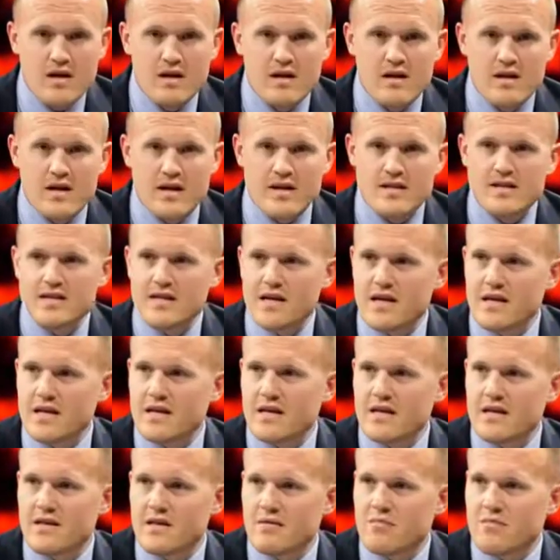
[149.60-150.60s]
then
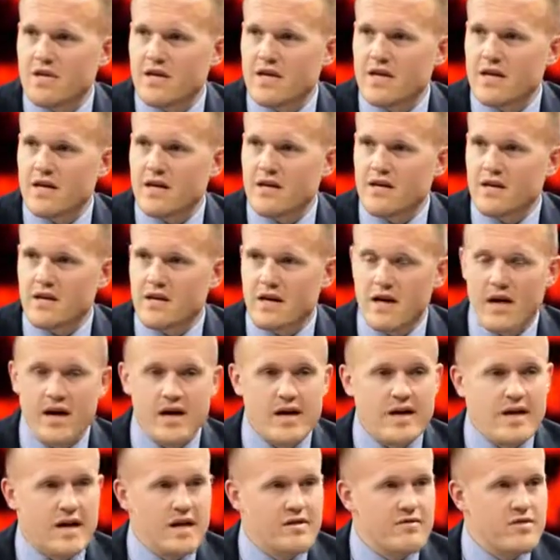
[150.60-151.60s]
suddenly in the media
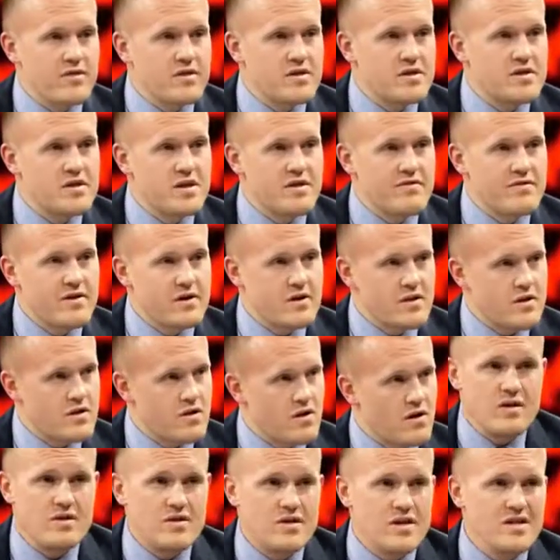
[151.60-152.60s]
denied ever receiving the
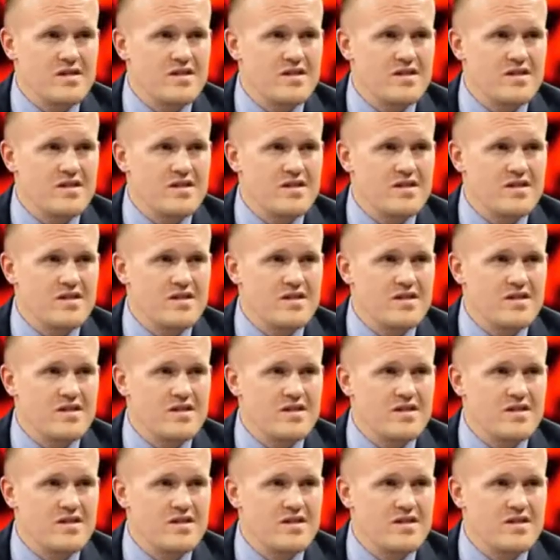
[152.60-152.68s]
docket.